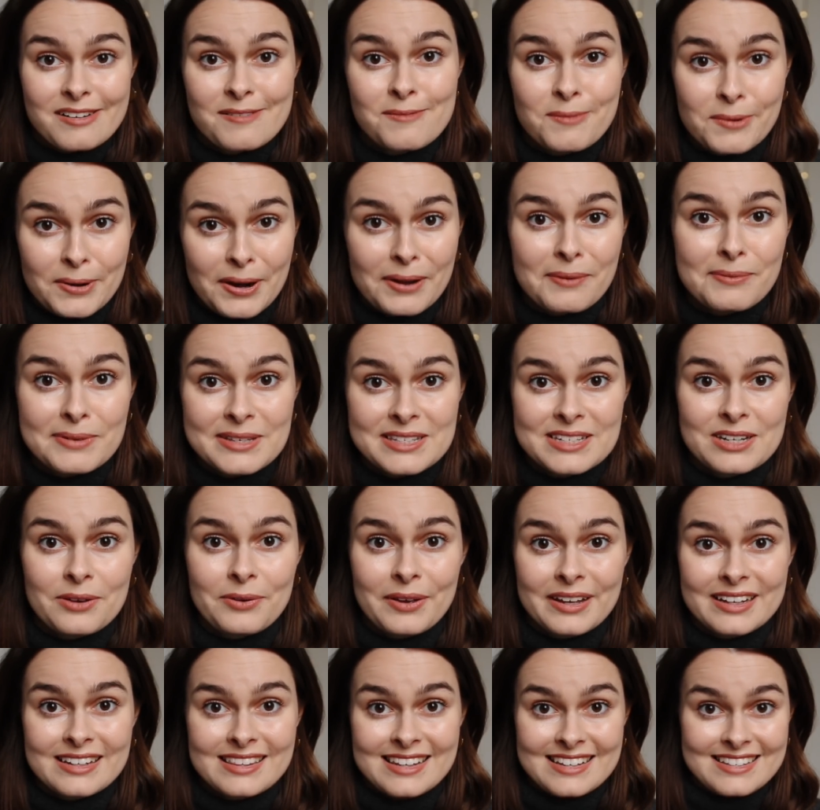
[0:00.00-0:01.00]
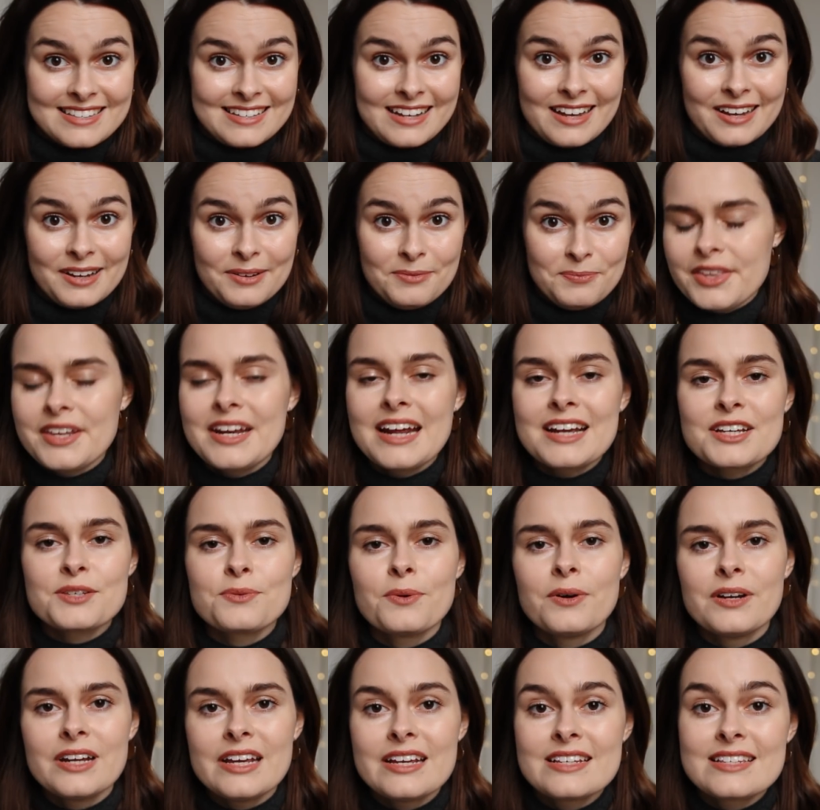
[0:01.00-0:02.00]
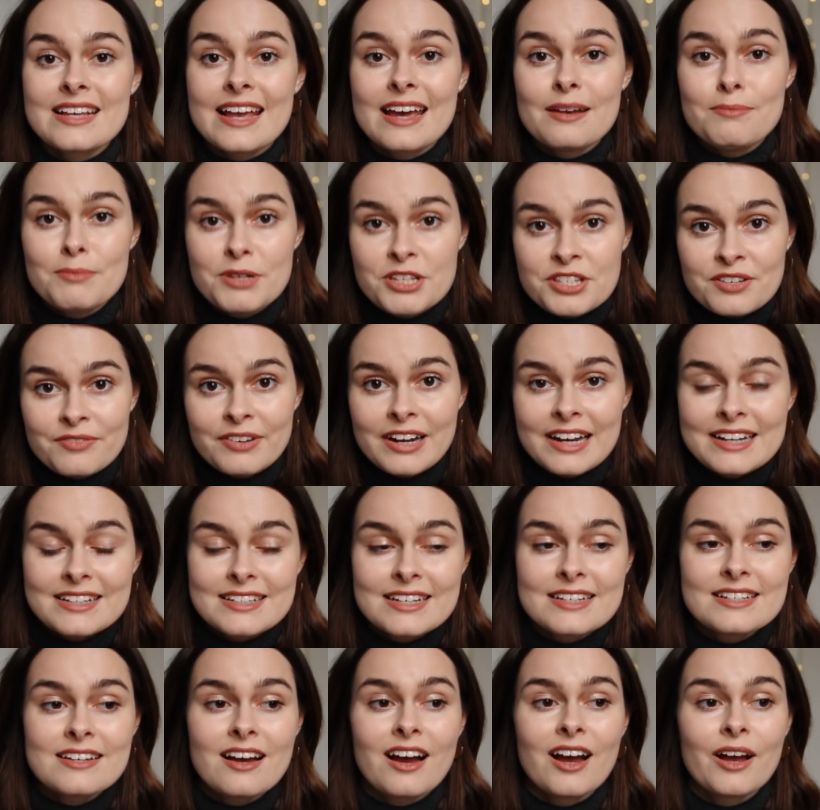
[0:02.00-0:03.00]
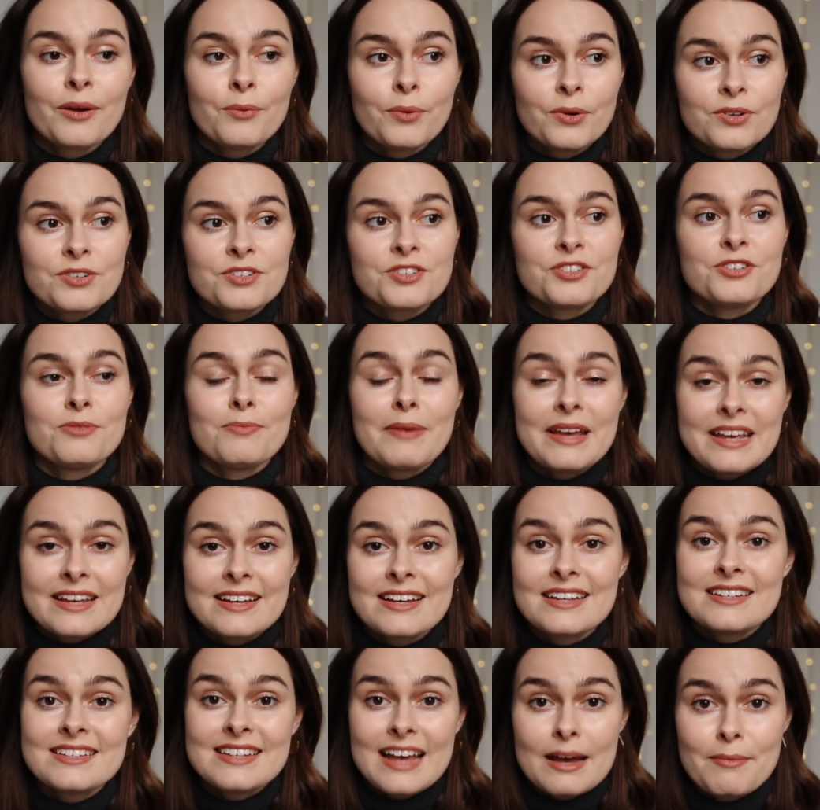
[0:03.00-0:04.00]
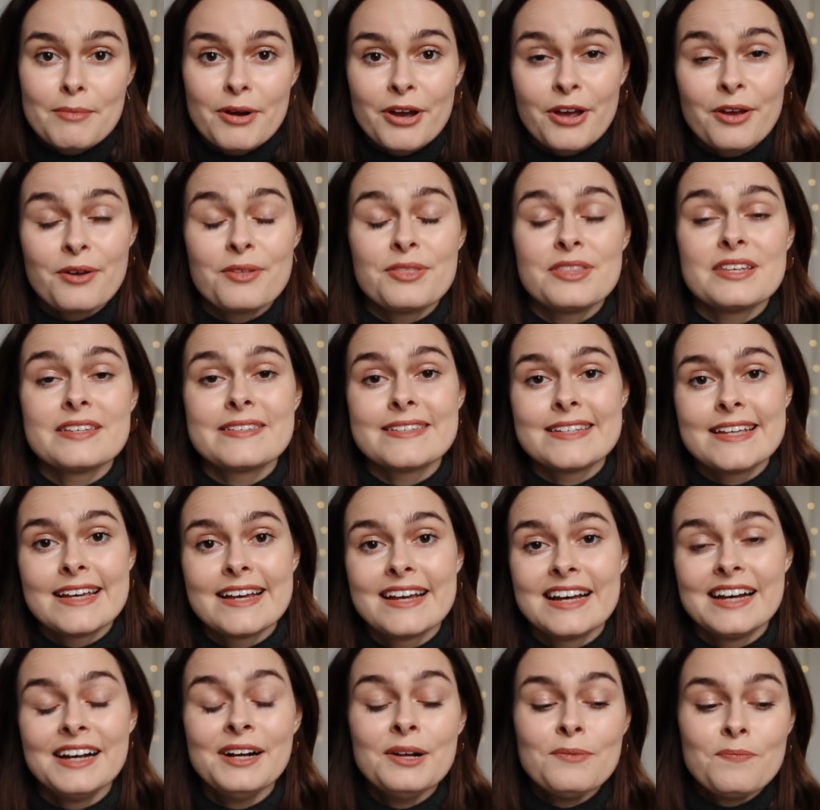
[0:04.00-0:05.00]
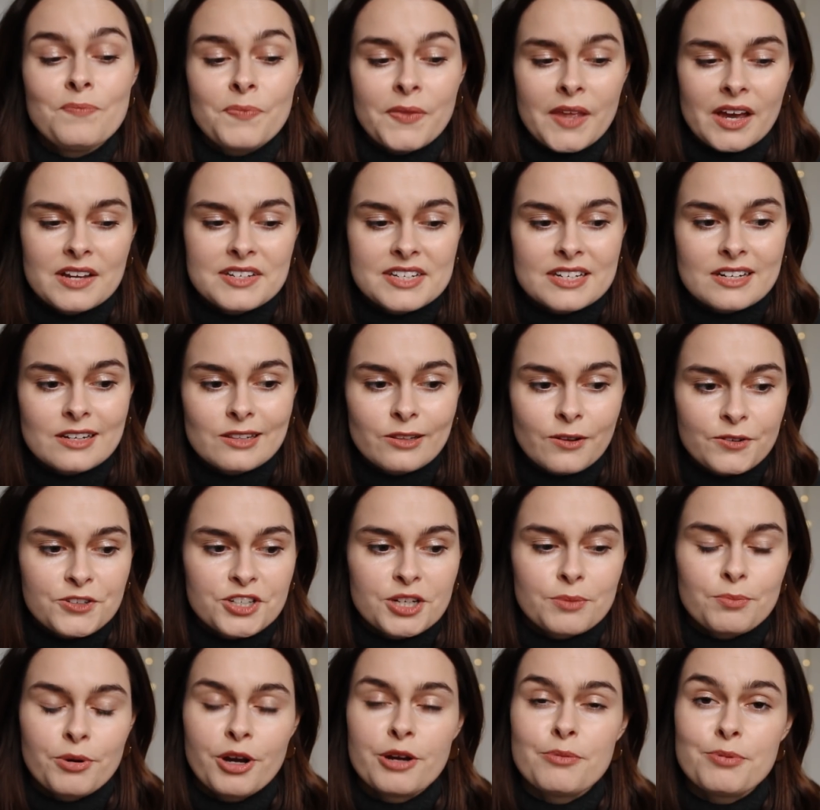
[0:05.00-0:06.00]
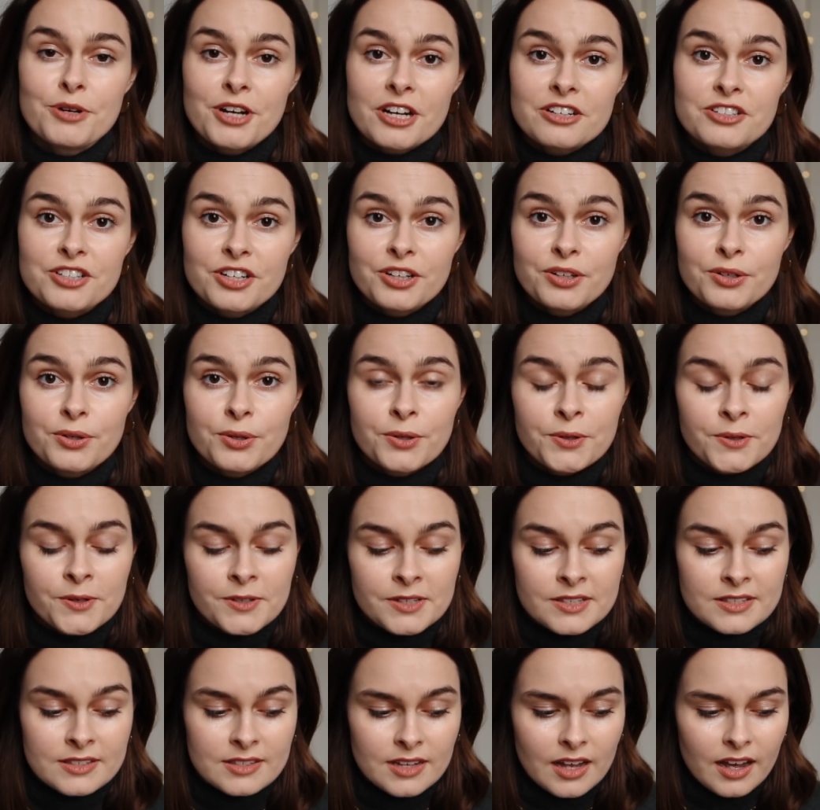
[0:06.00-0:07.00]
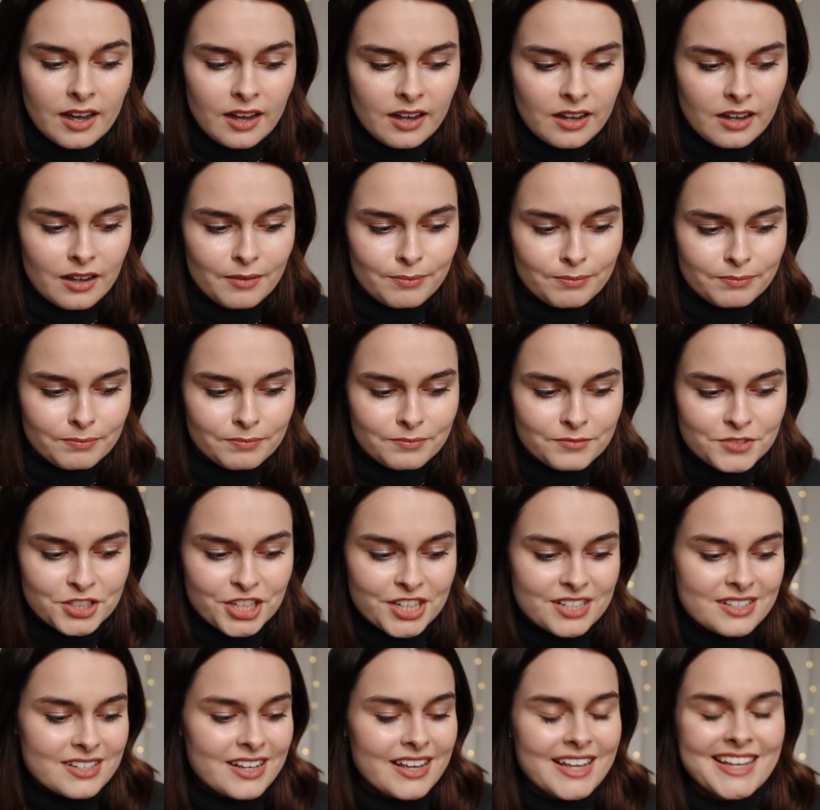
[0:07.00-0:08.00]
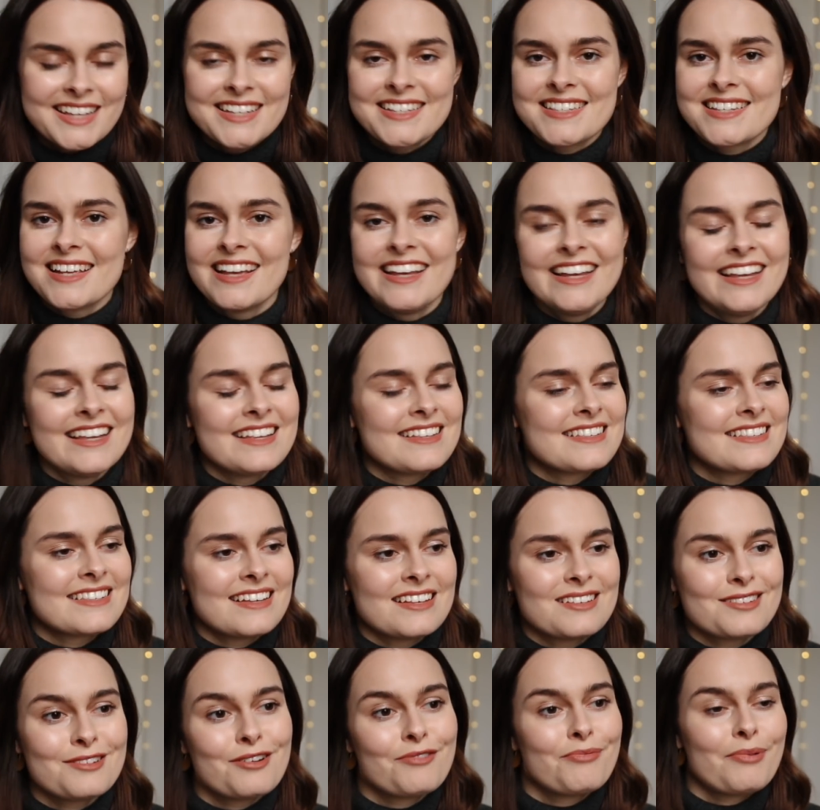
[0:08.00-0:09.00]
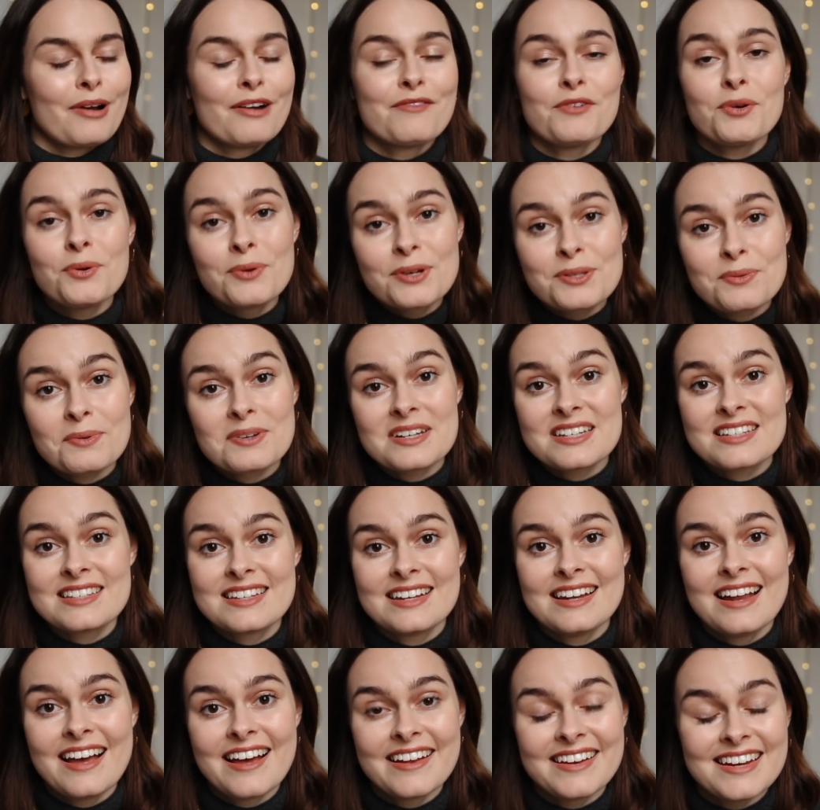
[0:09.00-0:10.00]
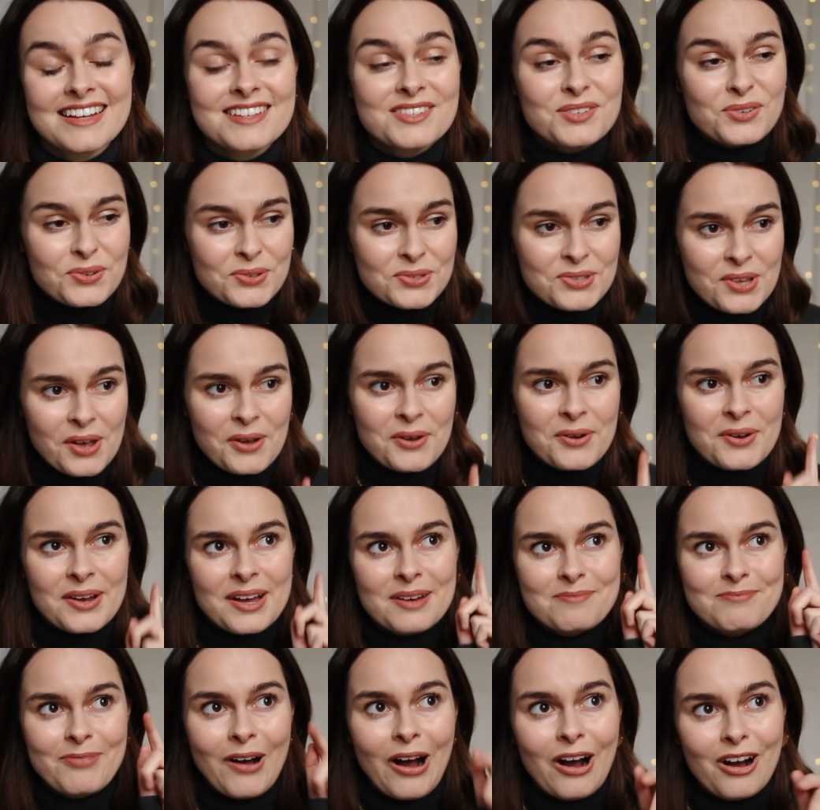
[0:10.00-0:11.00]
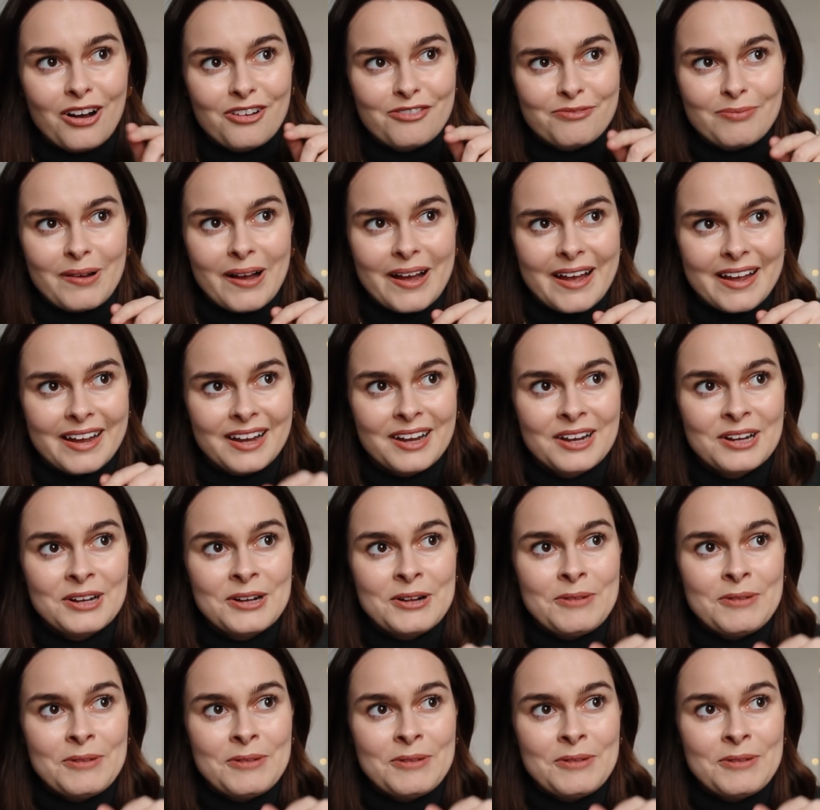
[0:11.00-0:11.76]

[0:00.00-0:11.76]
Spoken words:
what I was doing this year. The next one is again music related. I want to make a demo this year. I did a Logic Pro production course just because it's a software I've always wanted to learn. It's also part of my